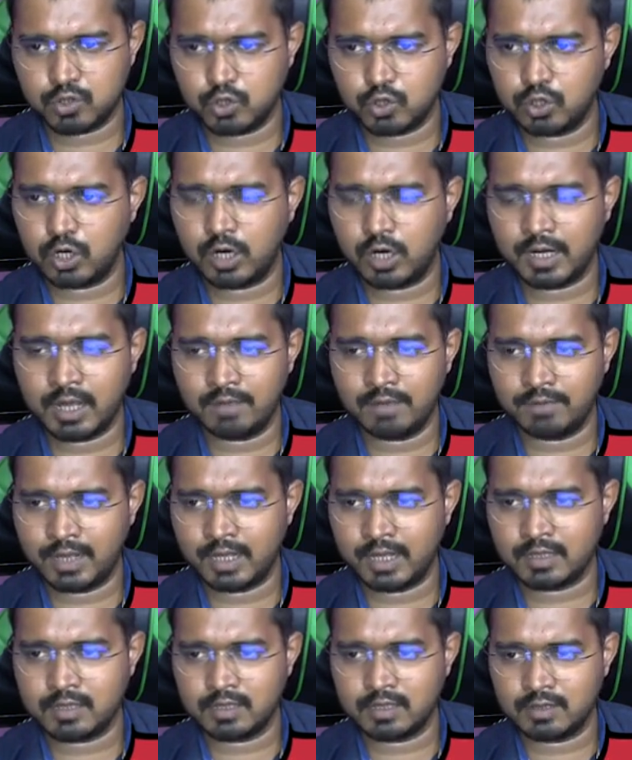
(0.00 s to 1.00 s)
should not have
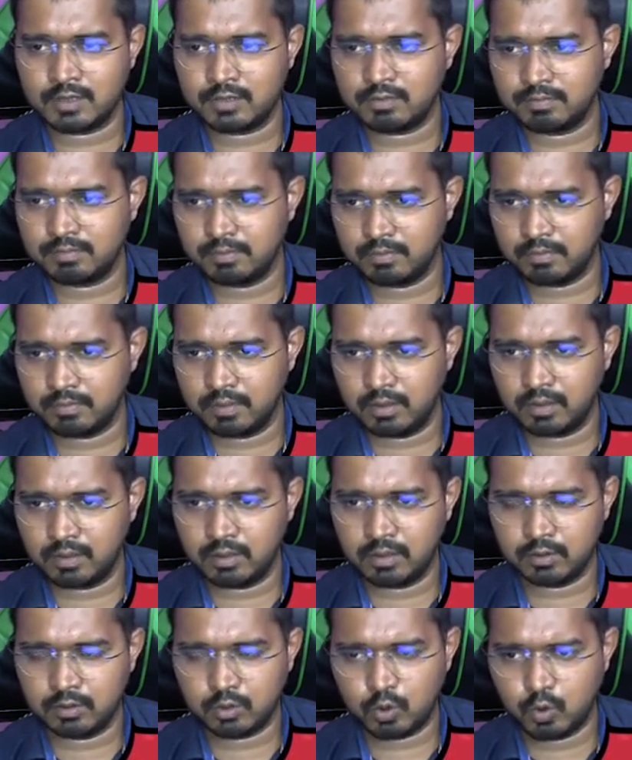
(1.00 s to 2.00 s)
access.
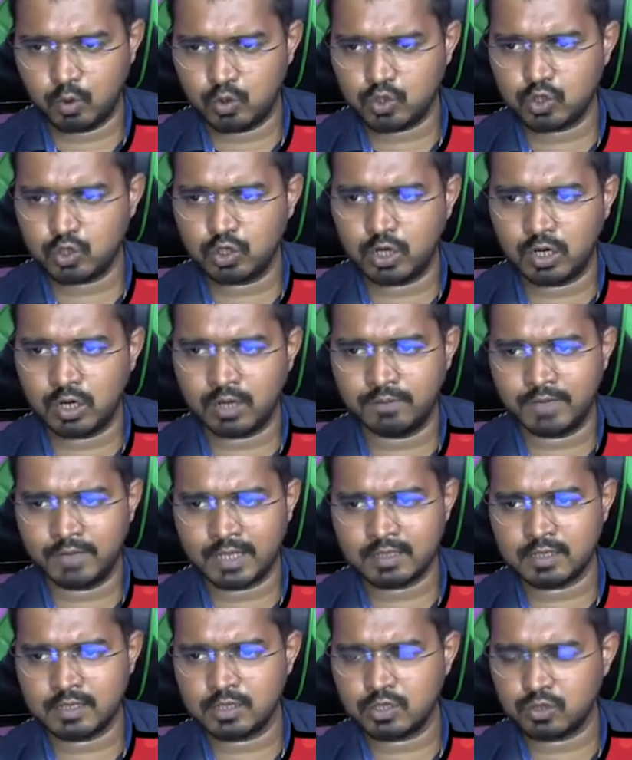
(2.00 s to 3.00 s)
Code should not have
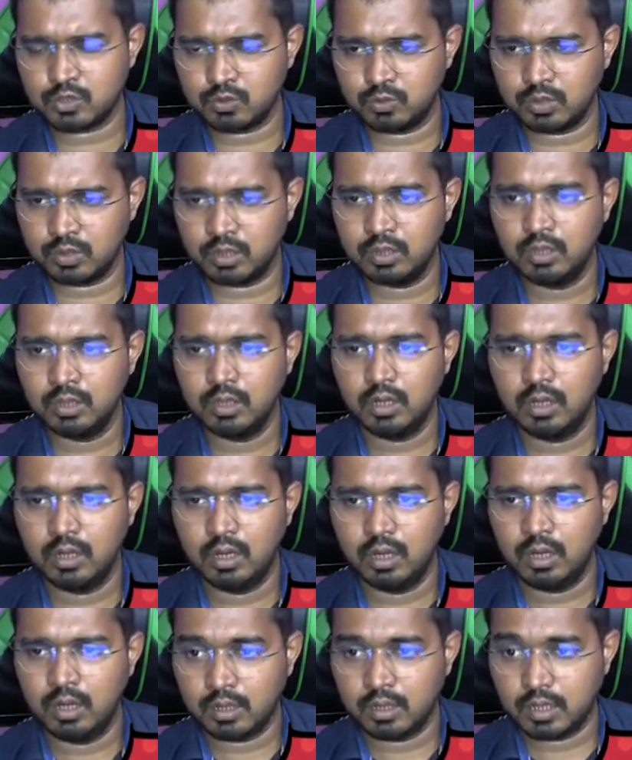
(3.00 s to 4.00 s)
access to the
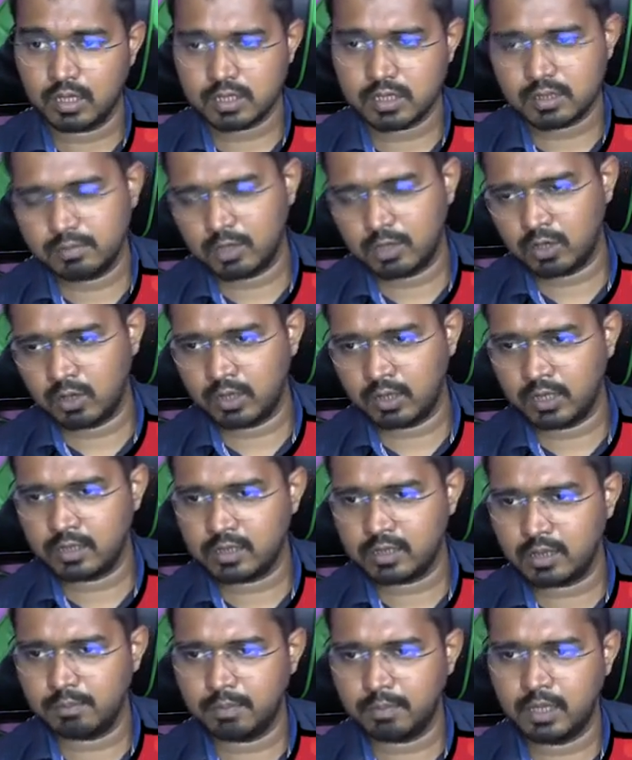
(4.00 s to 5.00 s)
customer, or
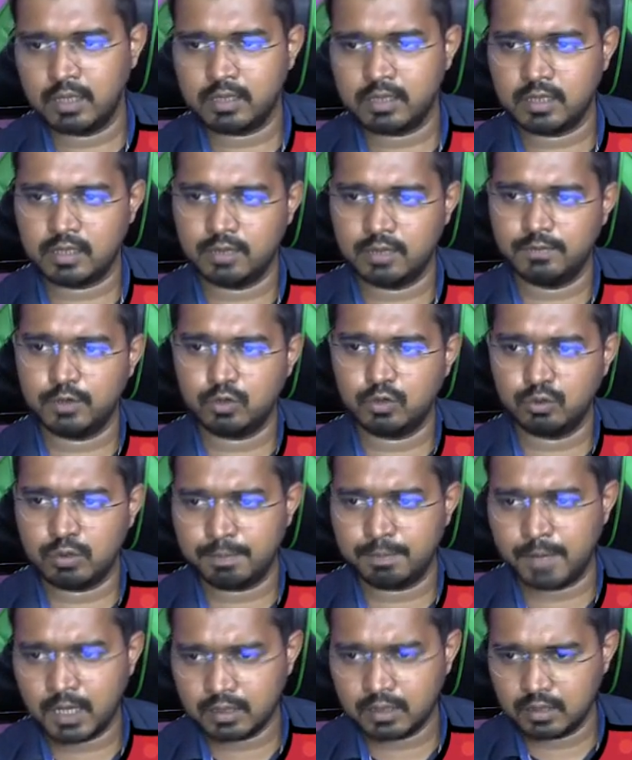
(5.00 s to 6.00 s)
in some cases even to
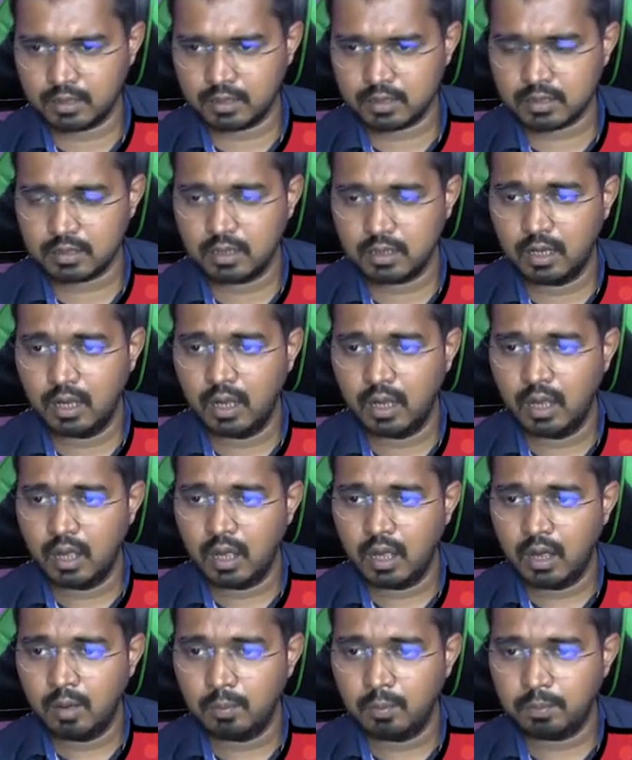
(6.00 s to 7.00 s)
the partners.
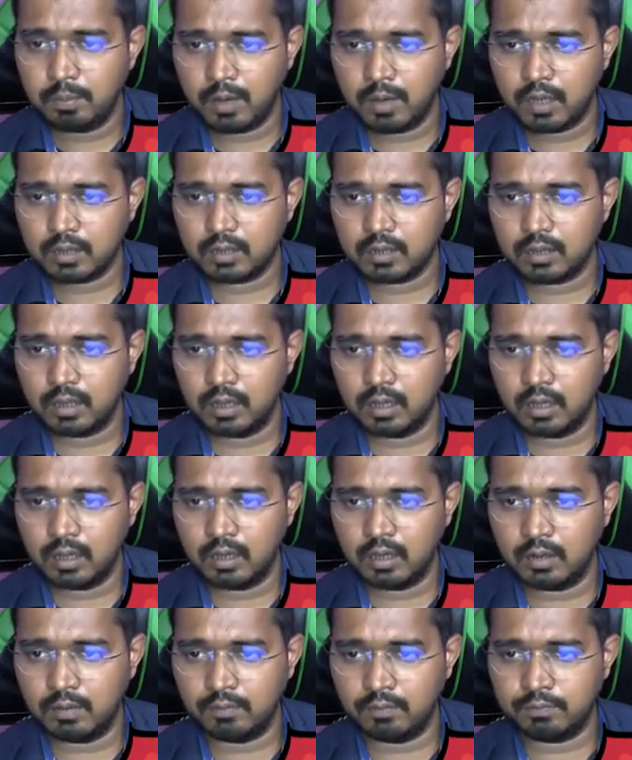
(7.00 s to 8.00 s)
But
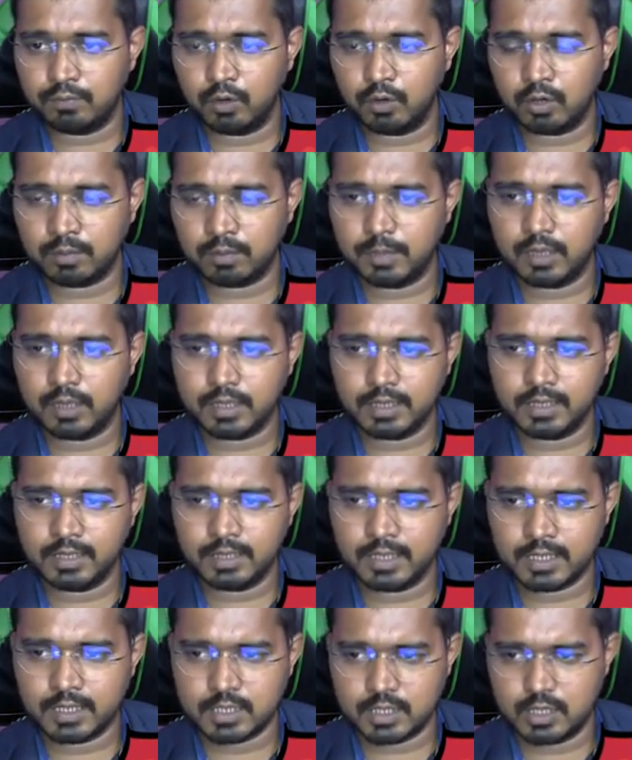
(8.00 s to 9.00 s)
for
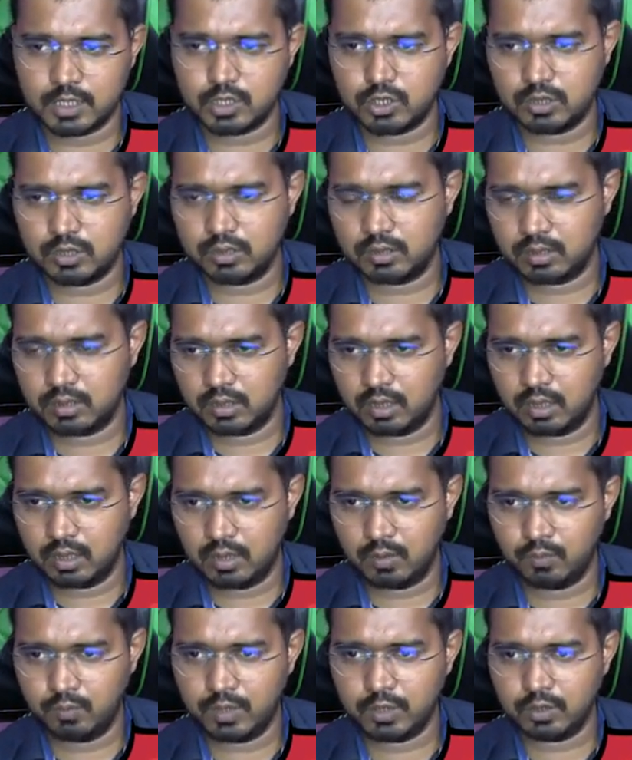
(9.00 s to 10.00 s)
pertinent extension,
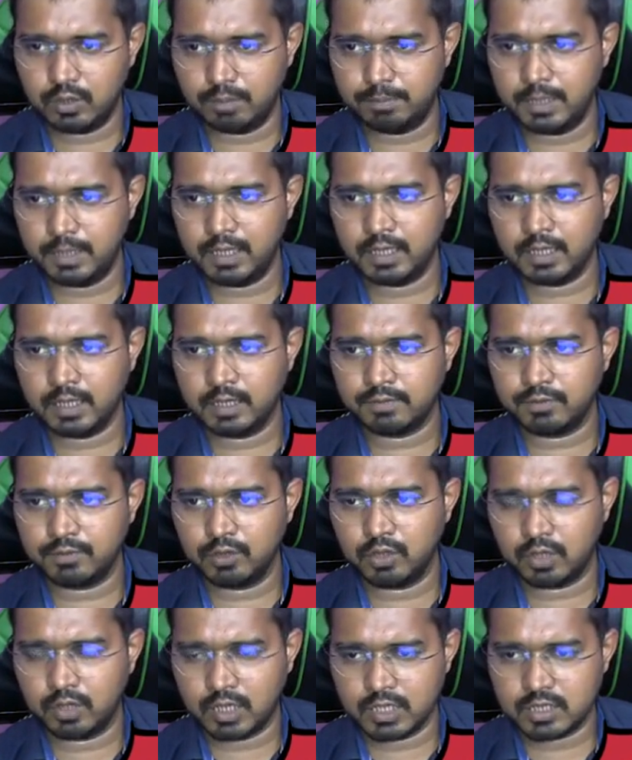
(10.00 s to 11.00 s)
when you are building it
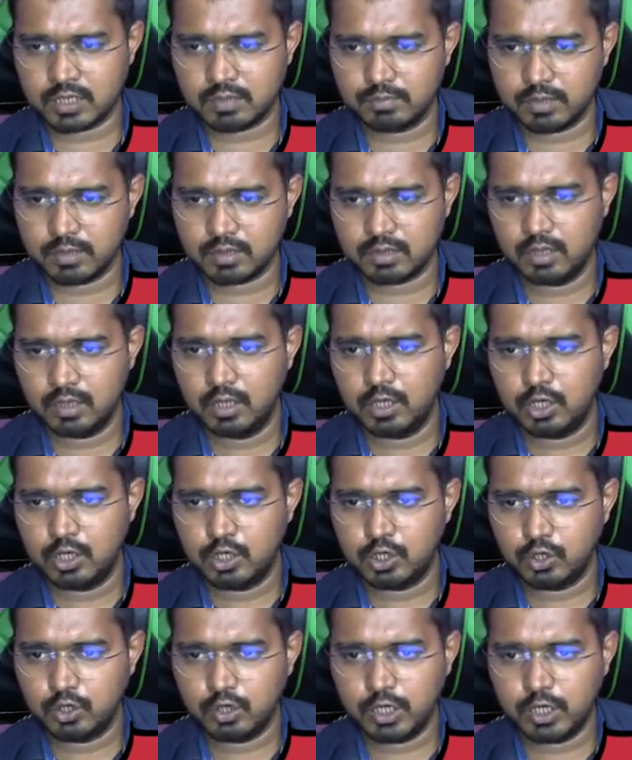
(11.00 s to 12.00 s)
for your customers,
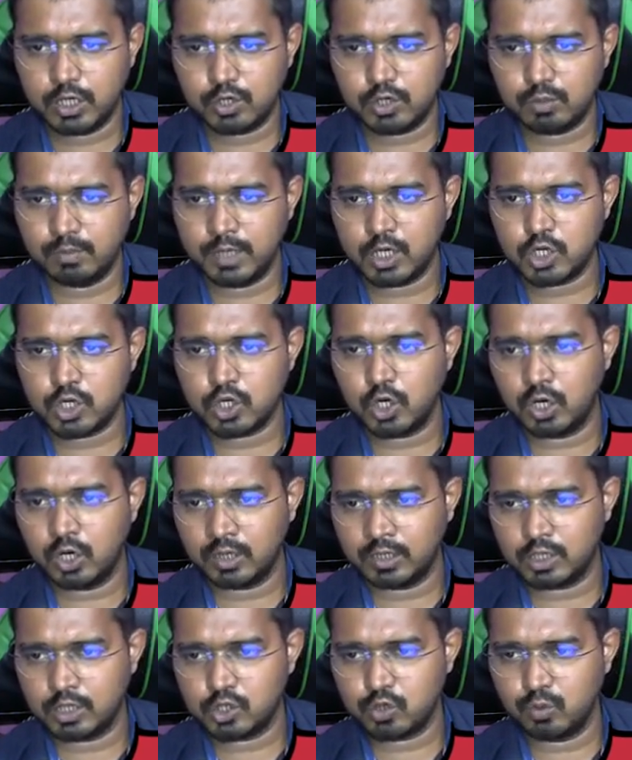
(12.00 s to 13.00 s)
you need to make
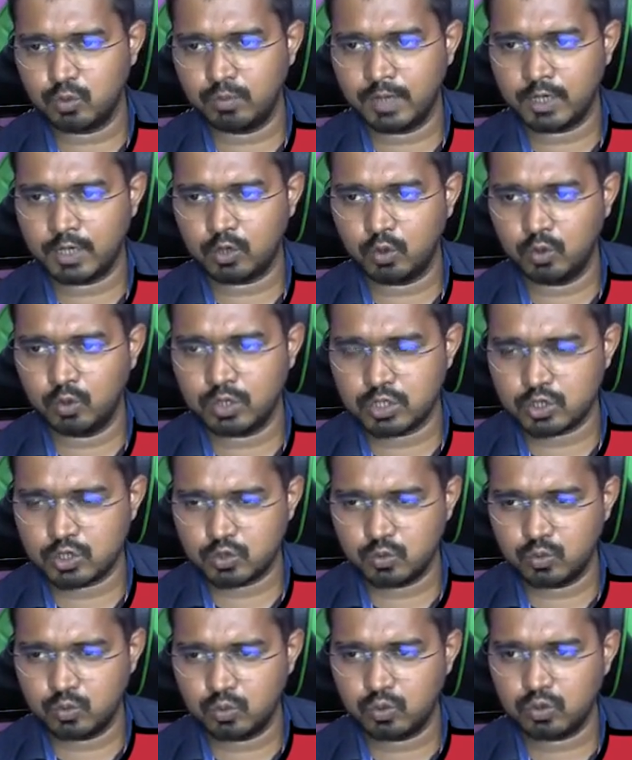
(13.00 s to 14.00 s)
sure that show my code is
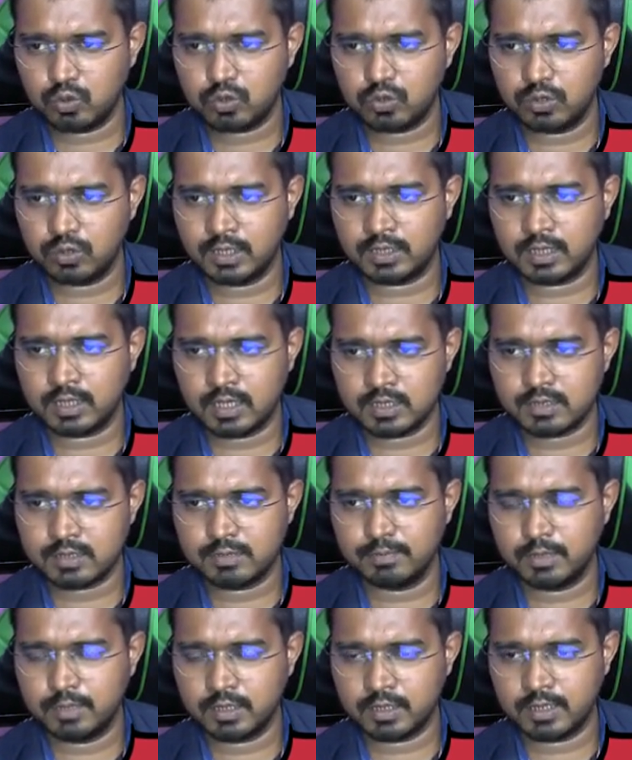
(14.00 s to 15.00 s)
true, so that
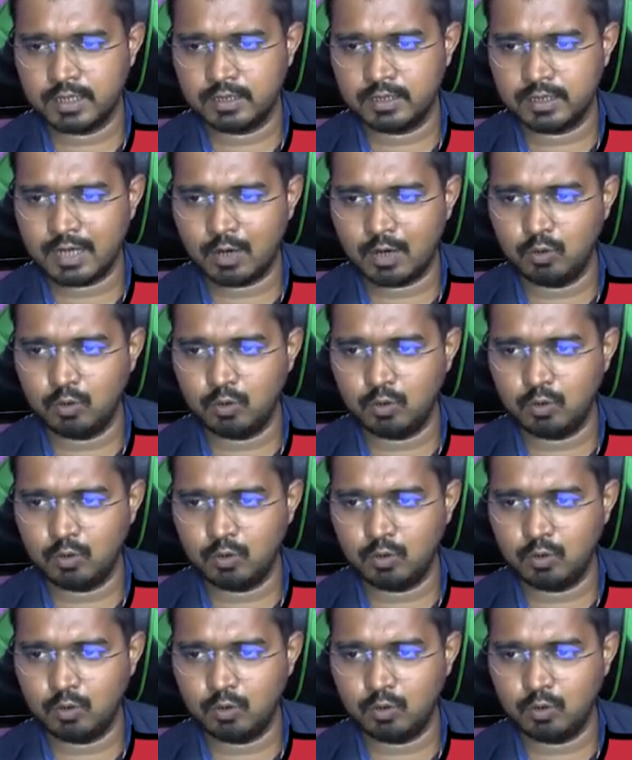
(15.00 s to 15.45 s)
customer can